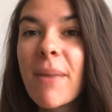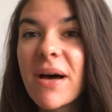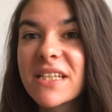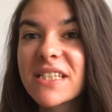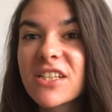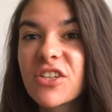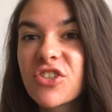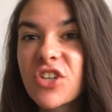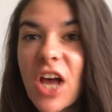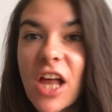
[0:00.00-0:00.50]

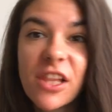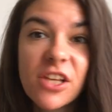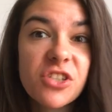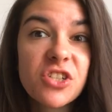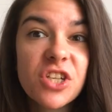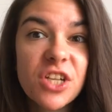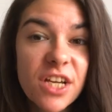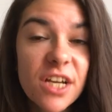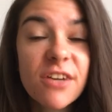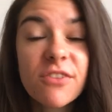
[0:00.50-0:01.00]
pasta
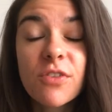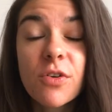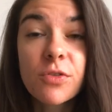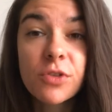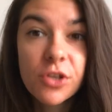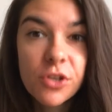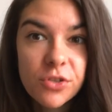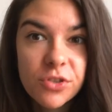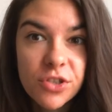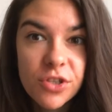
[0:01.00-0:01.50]
challenge here
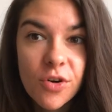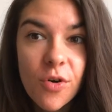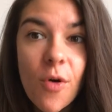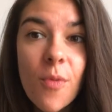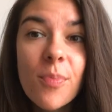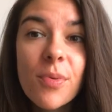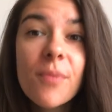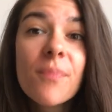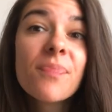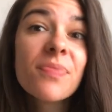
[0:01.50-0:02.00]
on
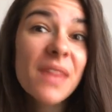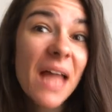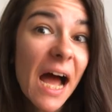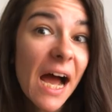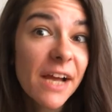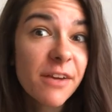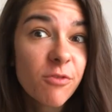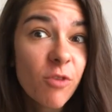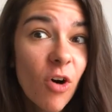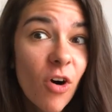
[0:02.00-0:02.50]
YouTube,
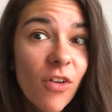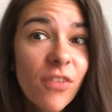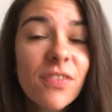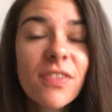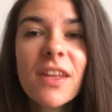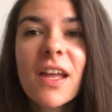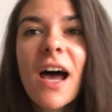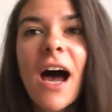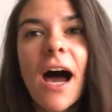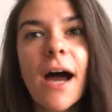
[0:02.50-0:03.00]
I won.